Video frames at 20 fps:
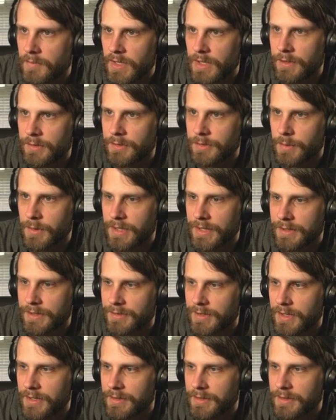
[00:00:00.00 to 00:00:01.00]
So we'll
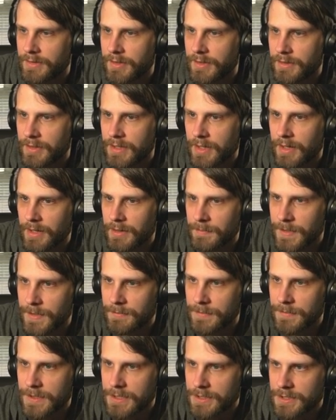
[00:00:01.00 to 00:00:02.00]
exile this at the
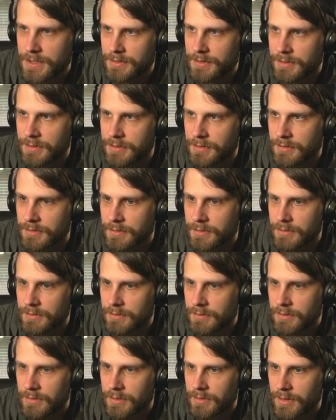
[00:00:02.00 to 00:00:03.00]
upcoming turn.
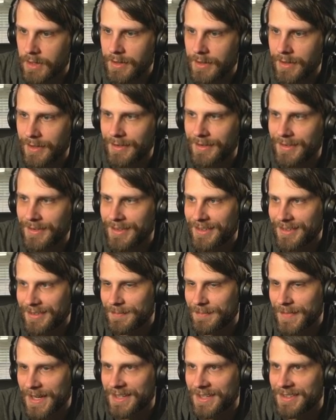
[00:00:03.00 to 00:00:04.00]

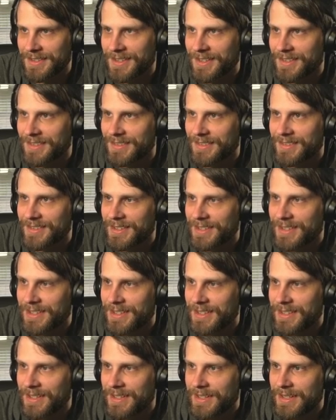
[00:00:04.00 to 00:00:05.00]
My goodness.
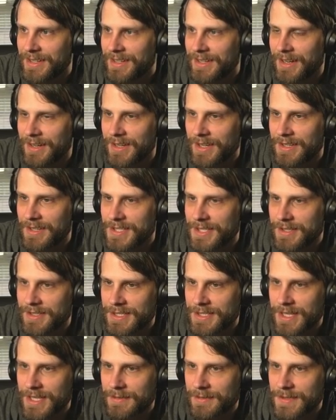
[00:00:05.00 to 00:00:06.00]
Okay, so
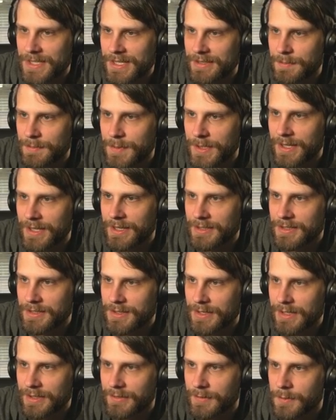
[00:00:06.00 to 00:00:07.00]
this comes into play,
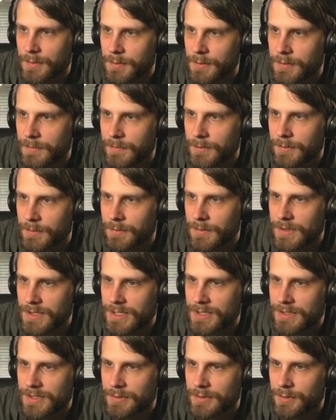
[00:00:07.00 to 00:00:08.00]
transform, which
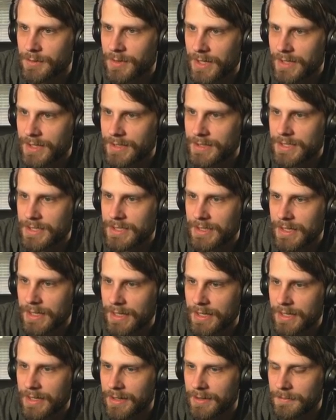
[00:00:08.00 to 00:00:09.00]
is great.
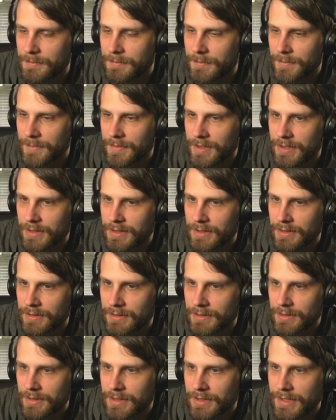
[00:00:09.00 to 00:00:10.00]

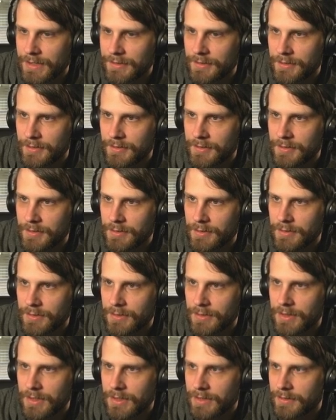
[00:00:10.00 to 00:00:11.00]
Let's do
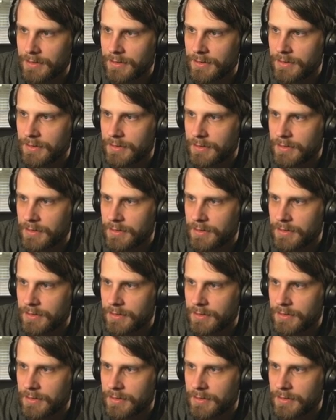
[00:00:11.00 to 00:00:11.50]
this.